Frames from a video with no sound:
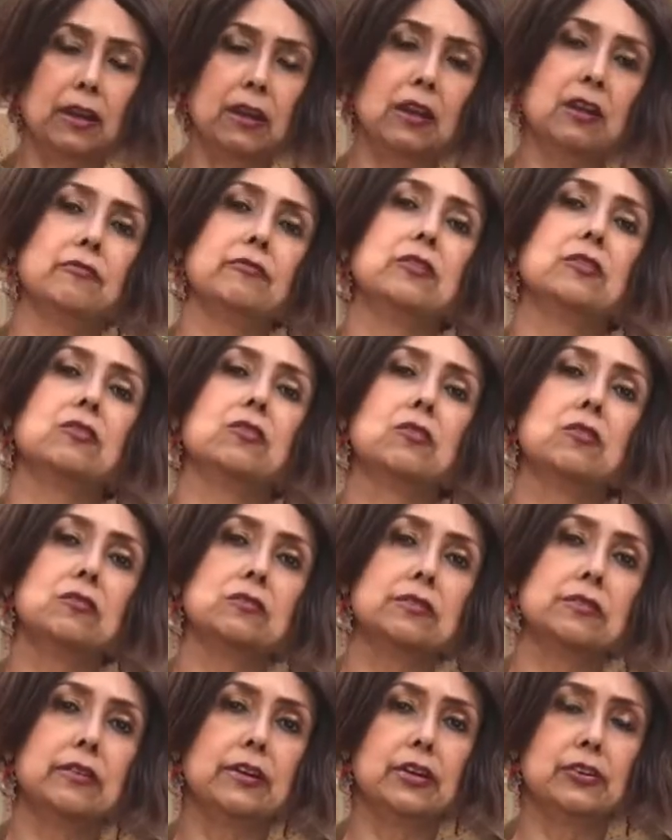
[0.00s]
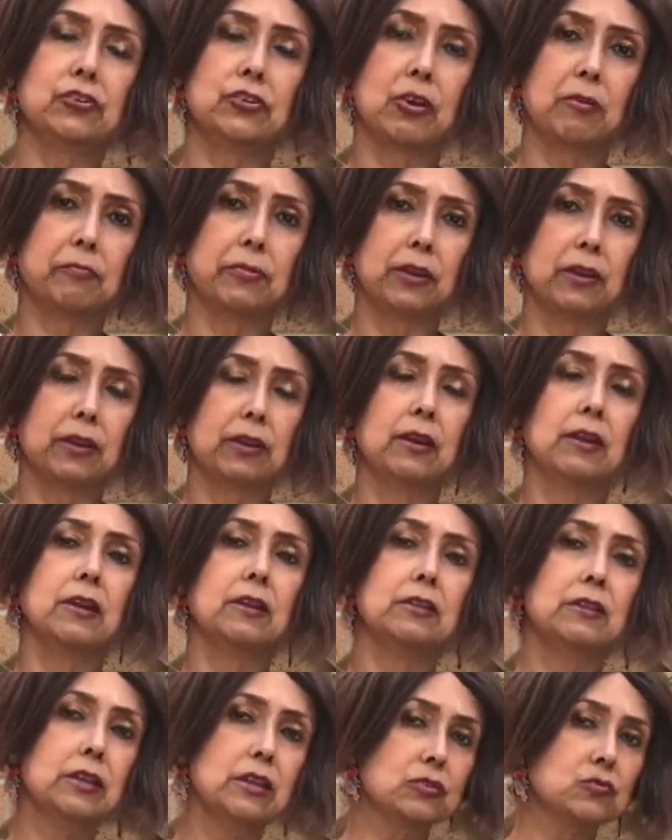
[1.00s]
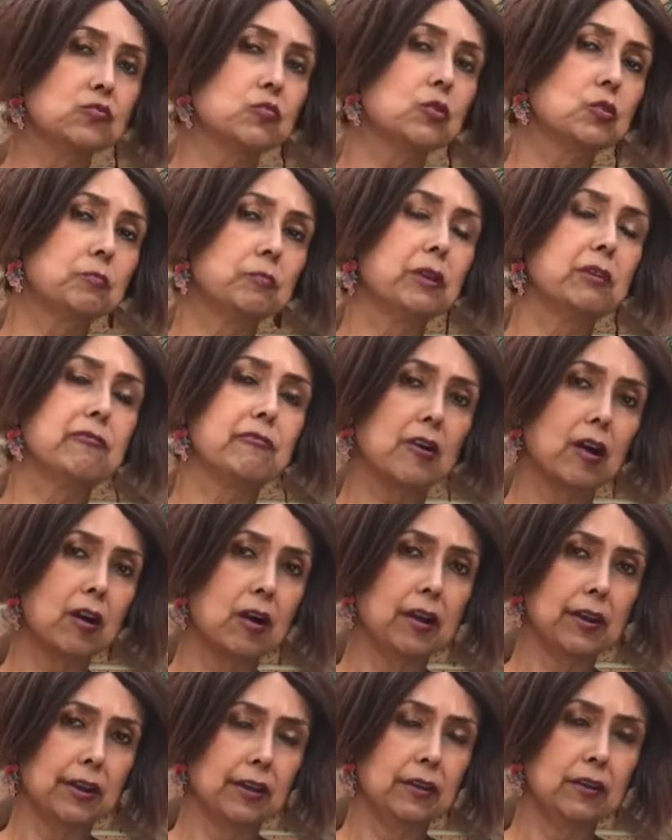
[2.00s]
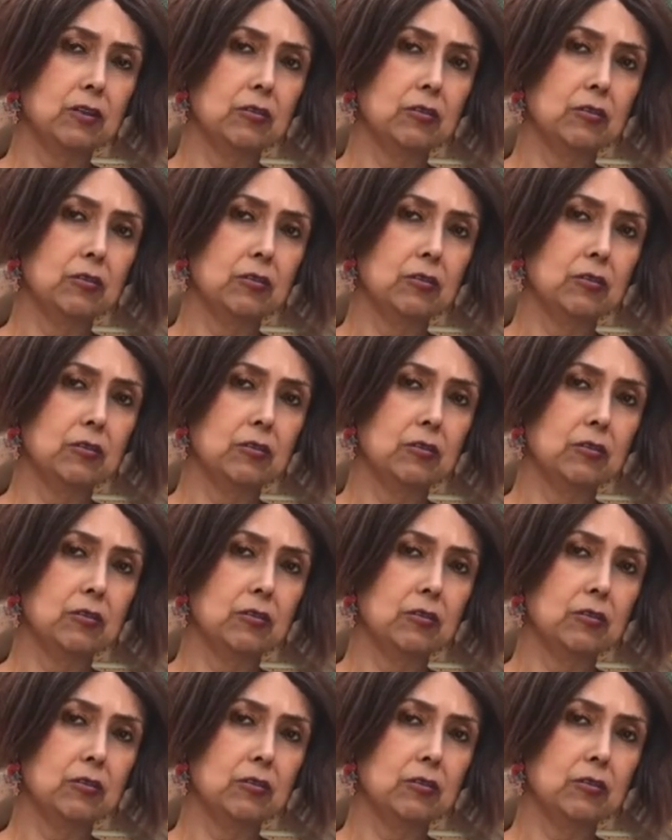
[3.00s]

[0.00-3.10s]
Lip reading: even grocery shopping, this would be fine.